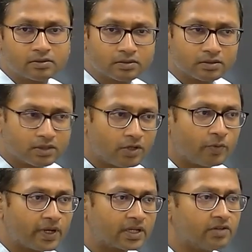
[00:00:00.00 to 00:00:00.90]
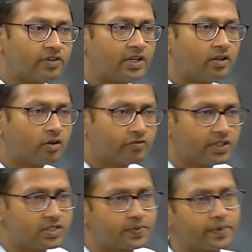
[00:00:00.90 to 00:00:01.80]
the numerical value of
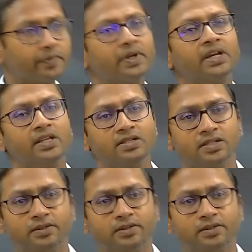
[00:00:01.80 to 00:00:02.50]
these probabilities?